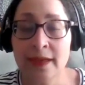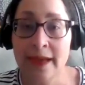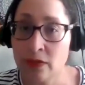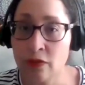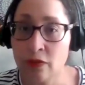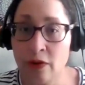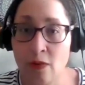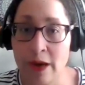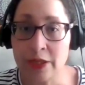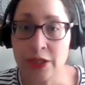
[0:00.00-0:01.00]
answer their
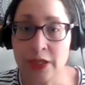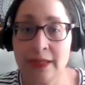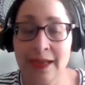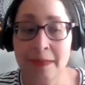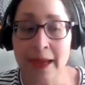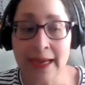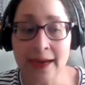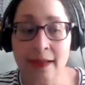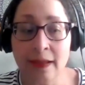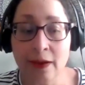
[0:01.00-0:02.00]
questions, and make
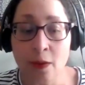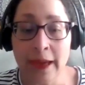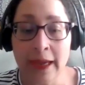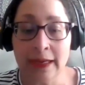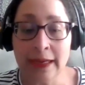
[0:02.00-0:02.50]
it a little bit